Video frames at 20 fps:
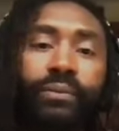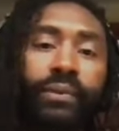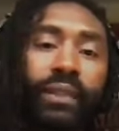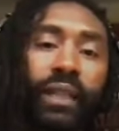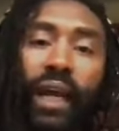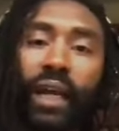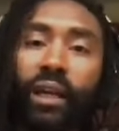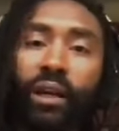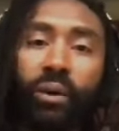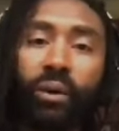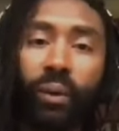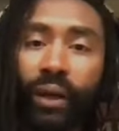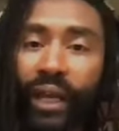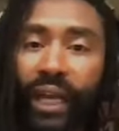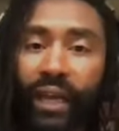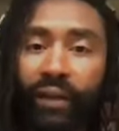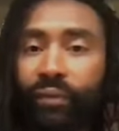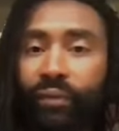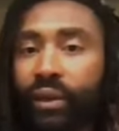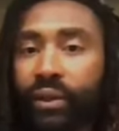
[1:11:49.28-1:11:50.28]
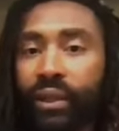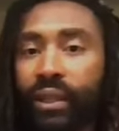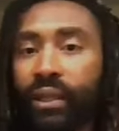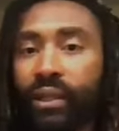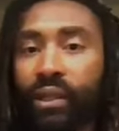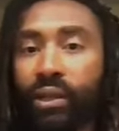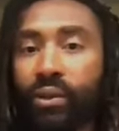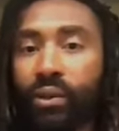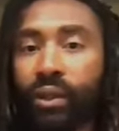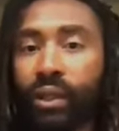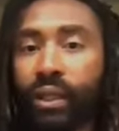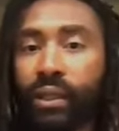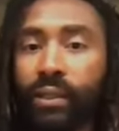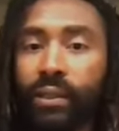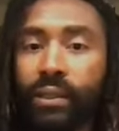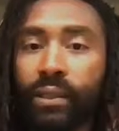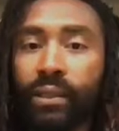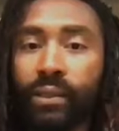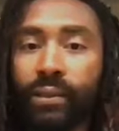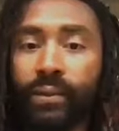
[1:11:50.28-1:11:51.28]
I don't want to have anything to do with it.
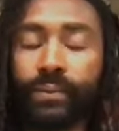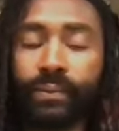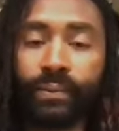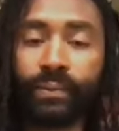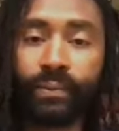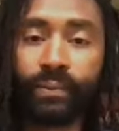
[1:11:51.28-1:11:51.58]
Yeah.